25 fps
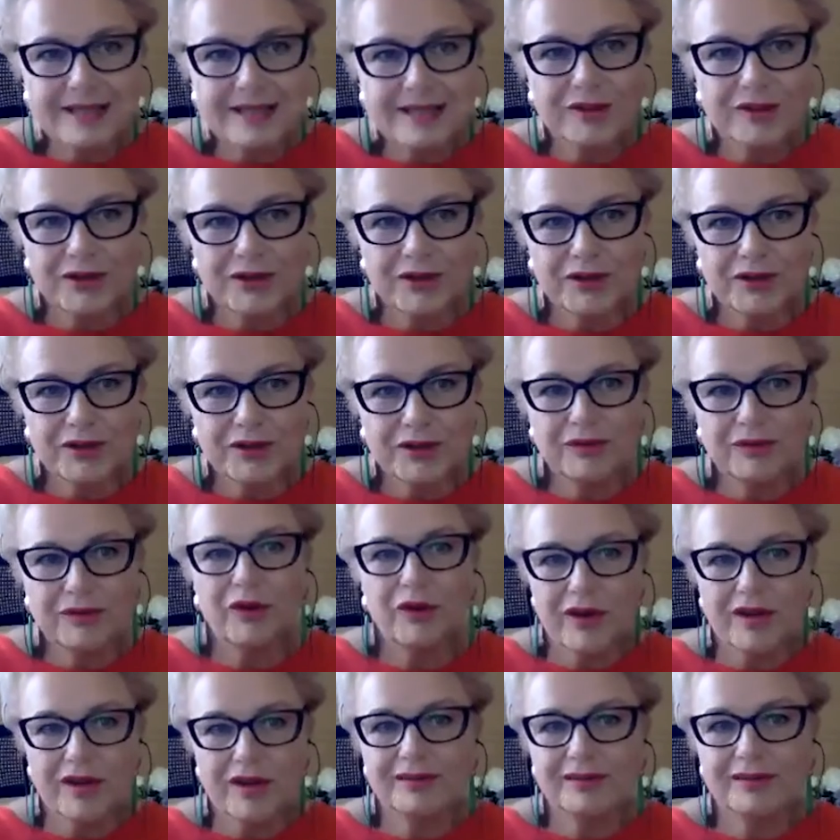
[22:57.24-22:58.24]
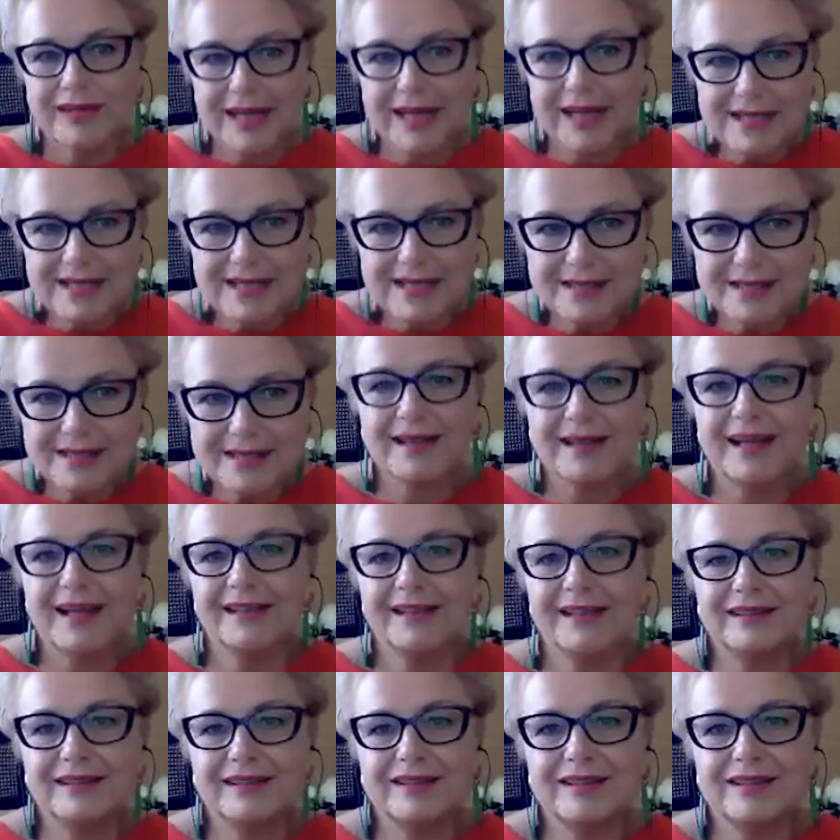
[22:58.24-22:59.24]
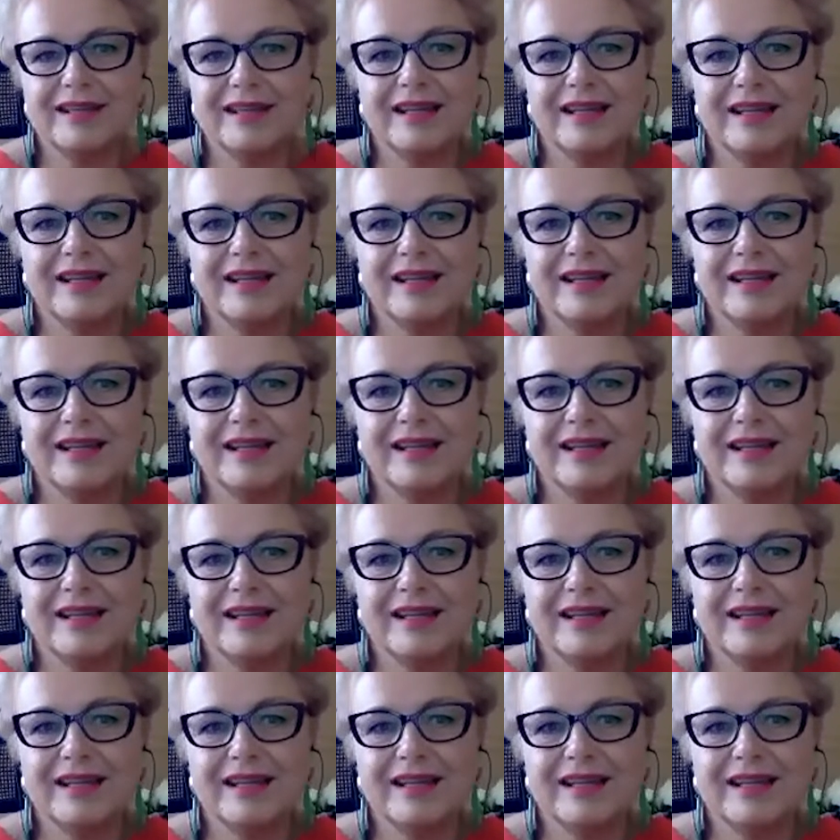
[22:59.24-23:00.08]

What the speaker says: place, you know, the coral desk, and